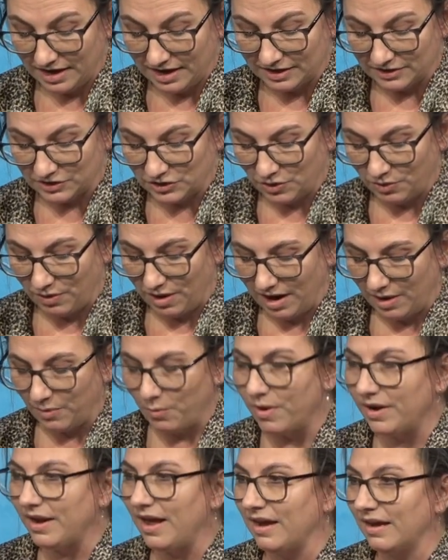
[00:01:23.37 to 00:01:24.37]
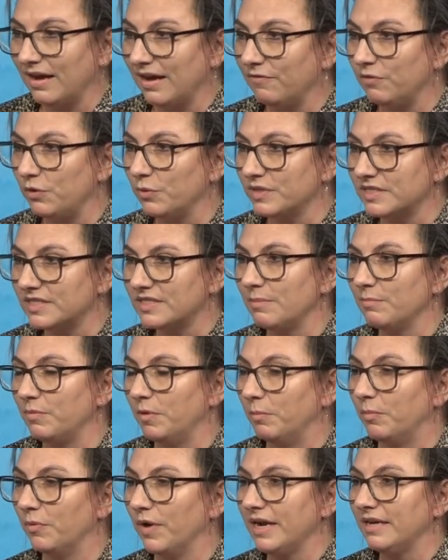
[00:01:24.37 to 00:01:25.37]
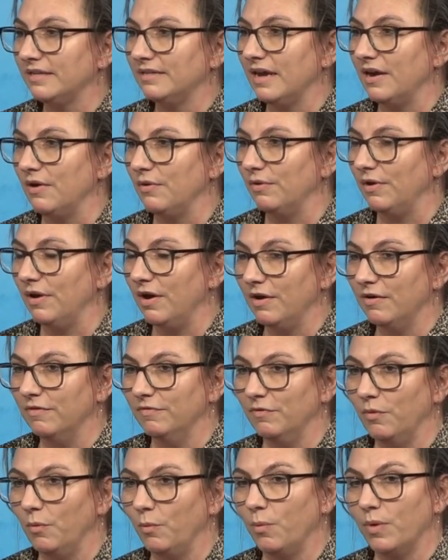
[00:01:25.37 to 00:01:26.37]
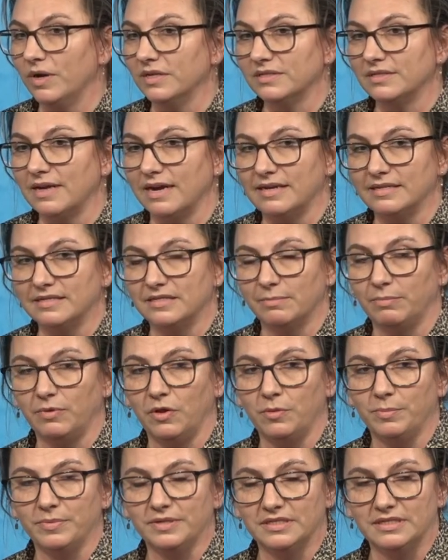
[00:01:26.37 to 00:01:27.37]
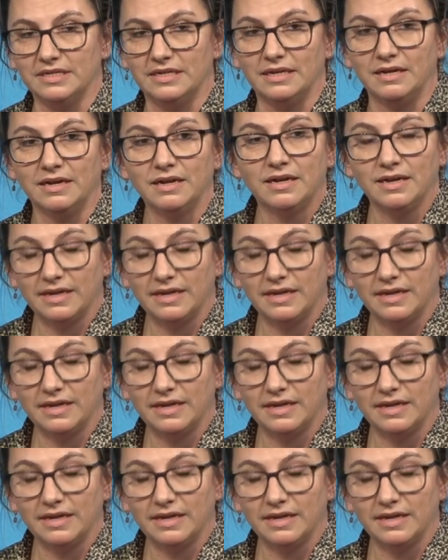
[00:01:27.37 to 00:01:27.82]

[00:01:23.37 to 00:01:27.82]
And so I want to give you a simple breakdown of what science diplomacy